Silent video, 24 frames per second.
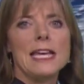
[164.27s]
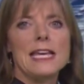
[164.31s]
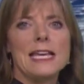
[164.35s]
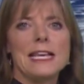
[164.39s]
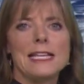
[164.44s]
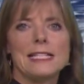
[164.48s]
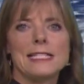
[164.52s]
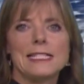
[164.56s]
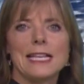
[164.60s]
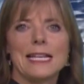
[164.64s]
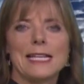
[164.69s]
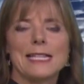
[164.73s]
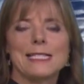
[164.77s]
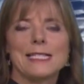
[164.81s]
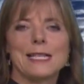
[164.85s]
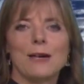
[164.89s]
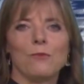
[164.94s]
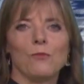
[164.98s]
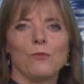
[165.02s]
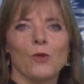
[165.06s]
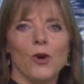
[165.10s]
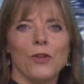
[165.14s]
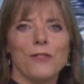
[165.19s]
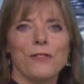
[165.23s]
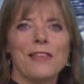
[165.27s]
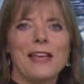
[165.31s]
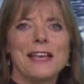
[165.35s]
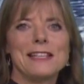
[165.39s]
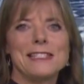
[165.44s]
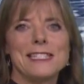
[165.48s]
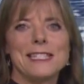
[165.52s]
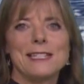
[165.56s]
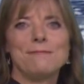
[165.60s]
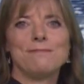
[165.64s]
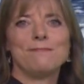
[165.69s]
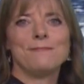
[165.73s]
easing somewhat.
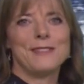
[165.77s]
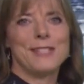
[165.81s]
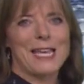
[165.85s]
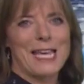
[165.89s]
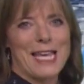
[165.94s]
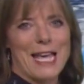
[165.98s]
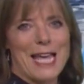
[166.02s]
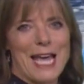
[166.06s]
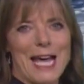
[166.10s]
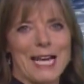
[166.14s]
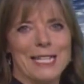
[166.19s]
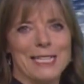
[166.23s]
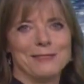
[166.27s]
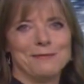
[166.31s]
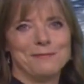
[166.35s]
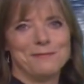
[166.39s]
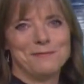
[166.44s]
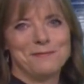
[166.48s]
That's it. Take care.